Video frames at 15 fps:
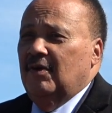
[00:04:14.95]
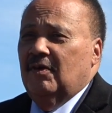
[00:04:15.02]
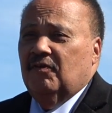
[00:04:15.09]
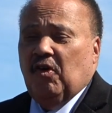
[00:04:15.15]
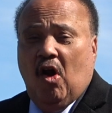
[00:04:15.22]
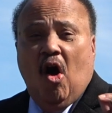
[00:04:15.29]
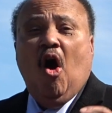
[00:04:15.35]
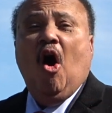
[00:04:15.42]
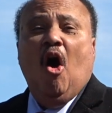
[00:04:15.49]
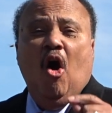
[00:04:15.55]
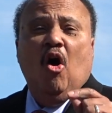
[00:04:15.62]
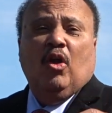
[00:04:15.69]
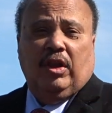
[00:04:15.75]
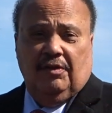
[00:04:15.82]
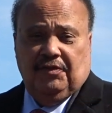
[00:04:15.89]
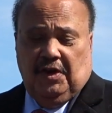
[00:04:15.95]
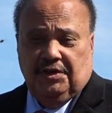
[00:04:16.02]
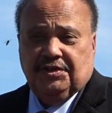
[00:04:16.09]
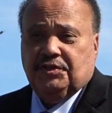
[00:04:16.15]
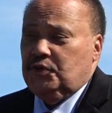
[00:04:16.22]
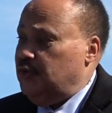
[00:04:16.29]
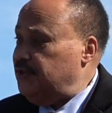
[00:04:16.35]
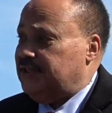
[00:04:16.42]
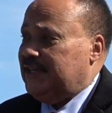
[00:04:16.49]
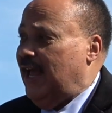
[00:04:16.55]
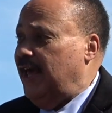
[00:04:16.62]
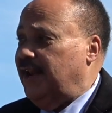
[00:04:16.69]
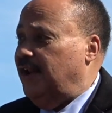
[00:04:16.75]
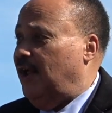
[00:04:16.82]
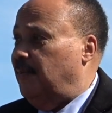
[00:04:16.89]
for all of us who are
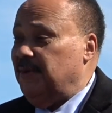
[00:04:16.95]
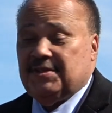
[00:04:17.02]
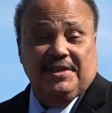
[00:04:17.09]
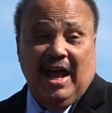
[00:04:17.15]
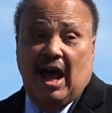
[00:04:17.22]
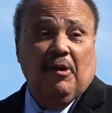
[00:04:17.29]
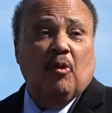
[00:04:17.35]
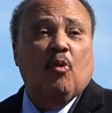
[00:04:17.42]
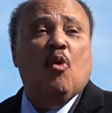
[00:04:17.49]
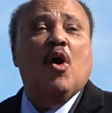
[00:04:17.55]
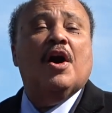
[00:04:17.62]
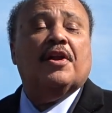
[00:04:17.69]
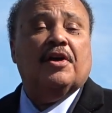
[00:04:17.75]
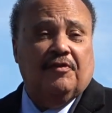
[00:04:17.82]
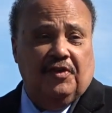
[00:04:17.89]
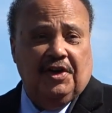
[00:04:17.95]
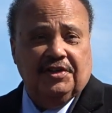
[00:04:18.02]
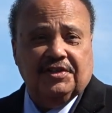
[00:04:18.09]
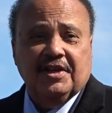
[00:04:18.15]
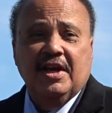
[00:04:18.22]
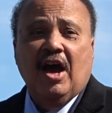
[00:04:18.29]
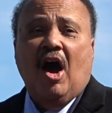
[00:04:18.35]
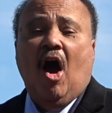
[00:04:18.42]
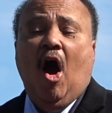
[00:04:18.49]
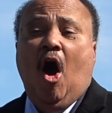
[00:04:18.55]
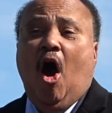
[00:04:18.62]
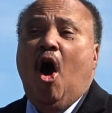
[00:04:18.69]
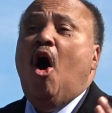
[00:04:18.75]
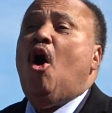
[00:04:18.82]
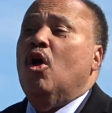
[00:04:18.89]
standing up. It's not one of us.
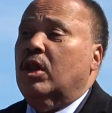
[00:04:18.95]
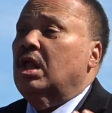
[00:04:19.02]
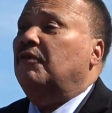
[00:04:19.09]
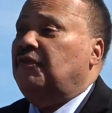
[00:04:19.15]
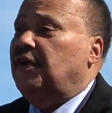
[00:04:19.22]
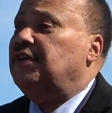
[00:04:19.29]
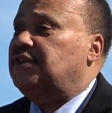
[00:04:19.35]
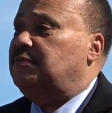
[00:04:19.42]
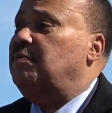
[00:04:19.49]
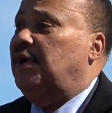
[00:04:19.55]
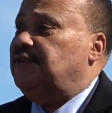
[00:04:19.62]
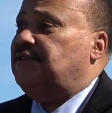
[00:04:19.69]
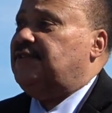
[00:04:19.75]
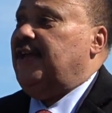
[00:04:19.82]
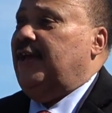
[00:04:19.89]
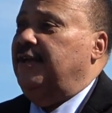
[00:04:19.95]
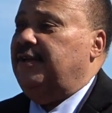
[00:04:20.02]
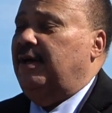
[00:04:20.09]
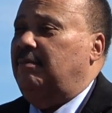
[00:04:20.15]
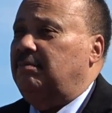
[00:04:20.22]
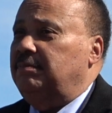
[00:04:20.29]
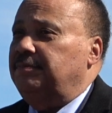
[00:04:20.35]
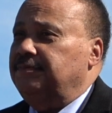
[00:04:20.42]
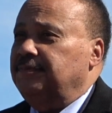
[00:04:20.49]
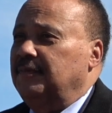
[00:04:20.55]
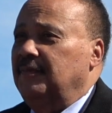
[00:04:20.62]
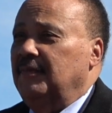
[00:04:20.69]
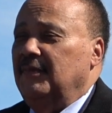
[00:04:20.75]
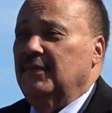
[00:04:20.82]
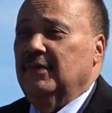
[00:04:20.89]
All of us must stand up
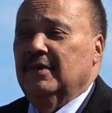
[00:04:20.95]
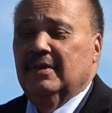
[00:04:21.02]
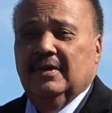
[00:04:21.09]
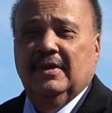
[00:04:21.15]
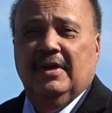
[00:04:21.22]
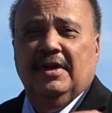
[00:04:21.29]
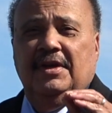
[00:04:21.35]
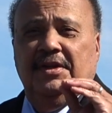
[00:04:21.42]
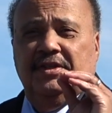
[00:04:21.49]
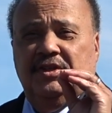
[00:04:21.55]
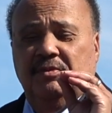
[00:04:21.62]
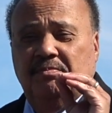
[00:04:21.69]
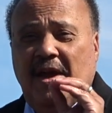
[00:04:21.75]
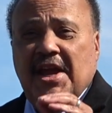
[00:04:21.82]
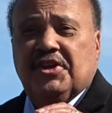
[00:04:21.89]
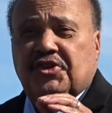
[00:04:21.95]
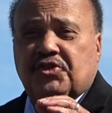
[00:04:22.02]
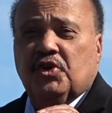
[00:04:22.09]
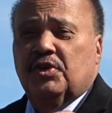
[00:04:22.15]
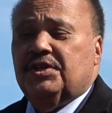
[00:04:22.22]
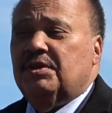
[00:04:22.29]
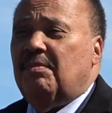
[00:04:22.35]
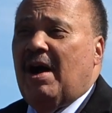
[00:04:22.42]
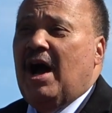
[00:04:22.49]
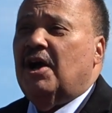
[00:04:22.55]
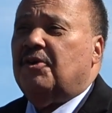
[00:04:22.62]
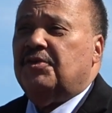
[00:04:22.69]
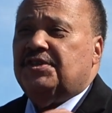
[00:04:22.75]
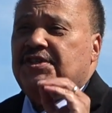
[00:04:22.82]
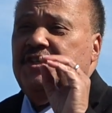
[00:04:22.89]
to make sure
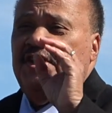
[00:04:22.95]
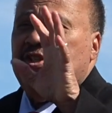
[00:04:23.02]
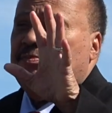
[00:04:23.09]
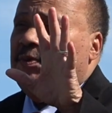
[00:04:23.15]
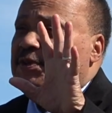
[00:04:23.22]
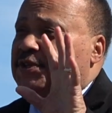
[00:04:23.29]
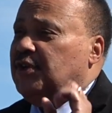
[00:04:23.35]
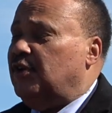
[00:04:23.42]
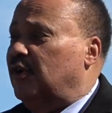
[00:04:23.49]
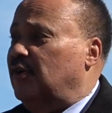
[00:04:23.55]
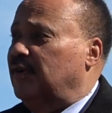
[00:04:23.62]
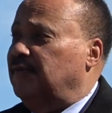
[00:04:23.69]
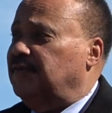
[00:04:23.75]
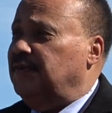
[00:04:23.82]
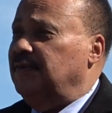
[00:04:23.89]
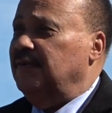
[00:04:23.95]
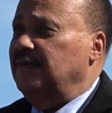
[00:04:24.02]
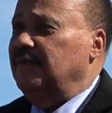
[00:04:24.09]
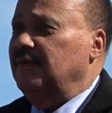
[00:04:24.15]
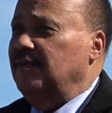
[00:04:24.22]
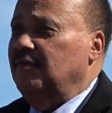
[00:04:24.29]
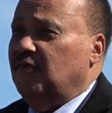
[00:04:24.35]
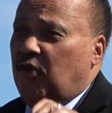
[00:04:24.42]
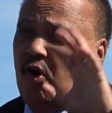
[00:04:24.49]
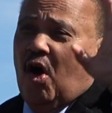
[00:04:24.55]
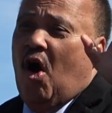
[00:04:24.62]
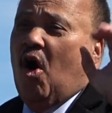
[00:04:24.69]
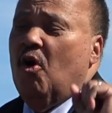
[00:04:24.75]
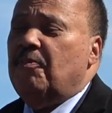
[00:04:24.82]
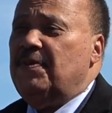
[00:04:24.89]
democracy is preserved for
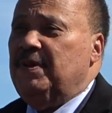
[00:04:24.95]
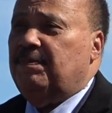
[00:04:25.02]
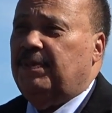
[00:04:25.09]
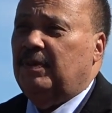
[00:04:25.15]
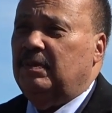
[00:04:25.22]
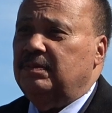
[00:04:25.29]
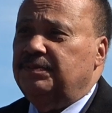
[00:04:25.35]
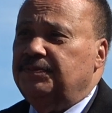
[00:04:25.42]
all people.